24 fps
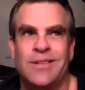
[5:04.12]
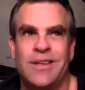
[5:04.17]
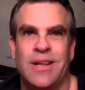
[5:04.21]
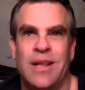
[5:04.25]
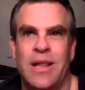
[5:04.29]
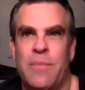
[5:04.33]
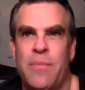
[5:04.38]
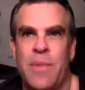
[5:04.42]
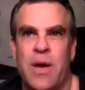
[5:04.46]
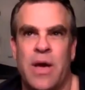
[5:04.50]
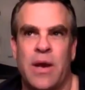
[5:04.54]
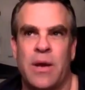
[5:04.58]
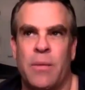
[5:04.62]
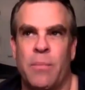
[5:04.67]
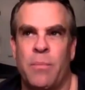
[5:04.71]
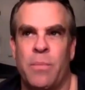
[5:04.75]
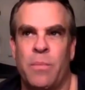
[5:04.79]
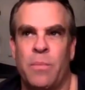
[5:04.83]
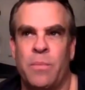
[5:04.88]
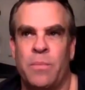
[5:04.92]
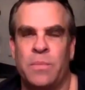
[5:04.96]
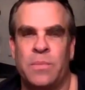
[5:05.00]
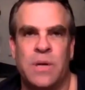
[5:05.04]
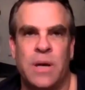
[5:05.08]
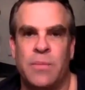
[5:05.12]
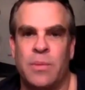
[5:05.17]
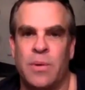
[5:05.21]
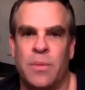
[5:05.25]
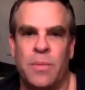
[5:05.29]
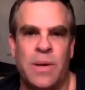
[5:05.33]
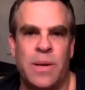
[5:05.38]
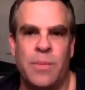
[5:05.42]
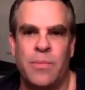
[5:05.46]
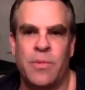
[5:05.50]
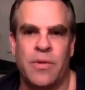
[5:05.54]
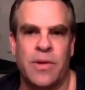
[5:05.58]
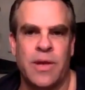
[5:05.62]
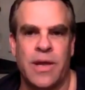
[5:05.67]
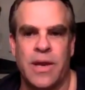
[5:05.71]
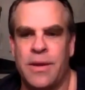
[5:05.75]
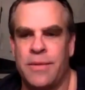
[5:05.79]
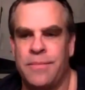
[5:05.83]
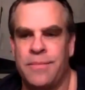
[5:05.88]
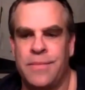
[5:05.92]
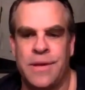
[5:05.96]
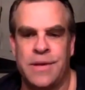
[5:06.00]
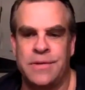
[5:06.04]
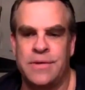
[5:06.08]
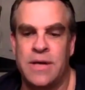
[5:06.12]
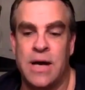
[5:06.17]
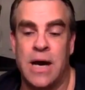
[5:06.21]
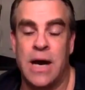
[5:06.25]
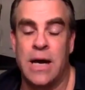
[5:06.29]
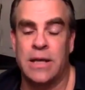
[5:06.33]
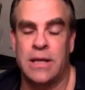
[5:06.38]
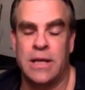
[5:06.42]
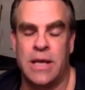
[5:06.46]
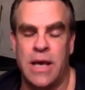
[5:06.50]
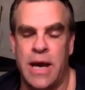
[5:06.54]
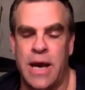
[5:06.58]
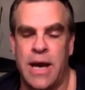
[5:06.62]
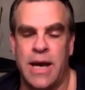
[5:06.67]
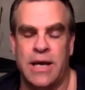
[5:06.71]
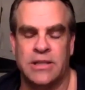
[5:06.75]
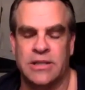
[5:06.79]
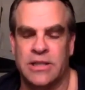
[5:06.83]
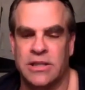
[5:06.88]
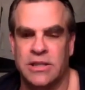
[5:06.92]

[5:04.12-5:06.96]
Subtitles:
I met couple people that had got cash.